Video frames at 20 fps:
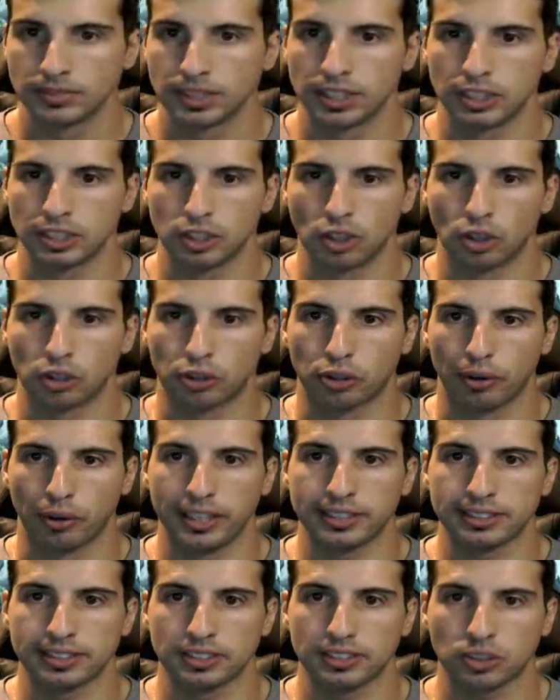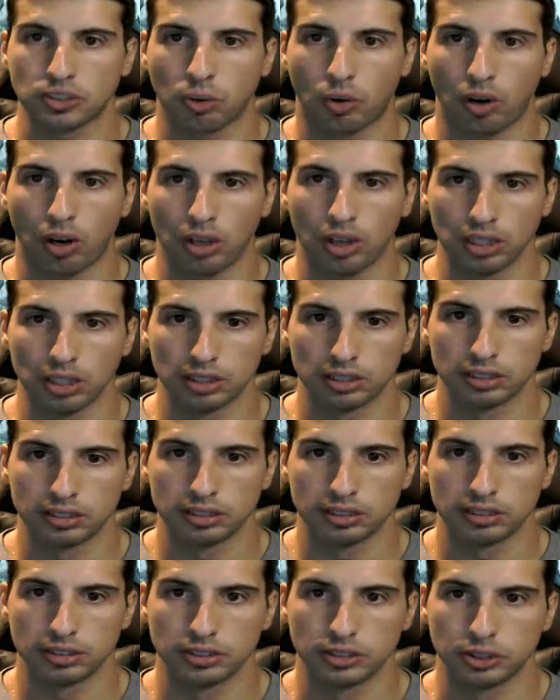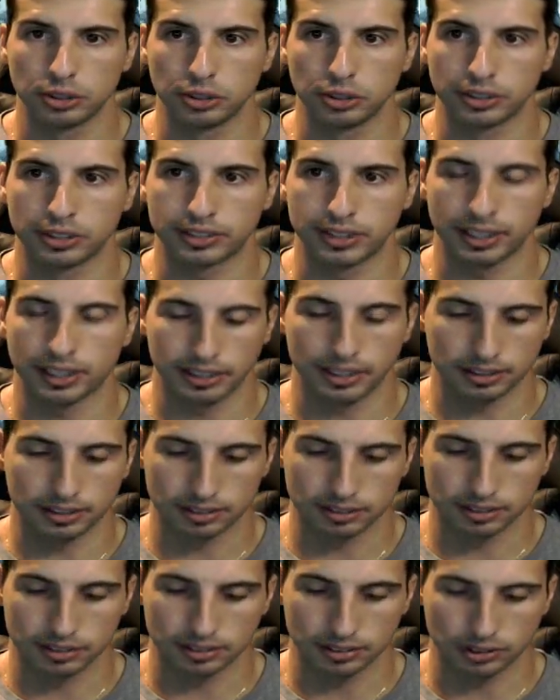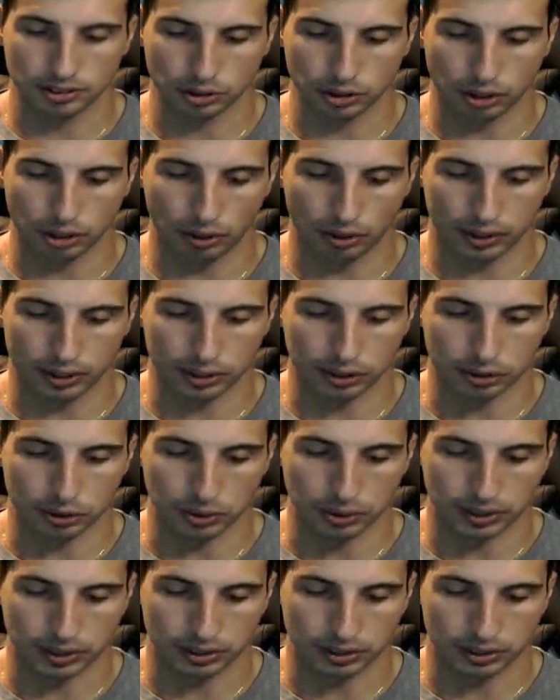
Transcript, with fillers: Go crazy, Squall. Do your thing. You know how to do it.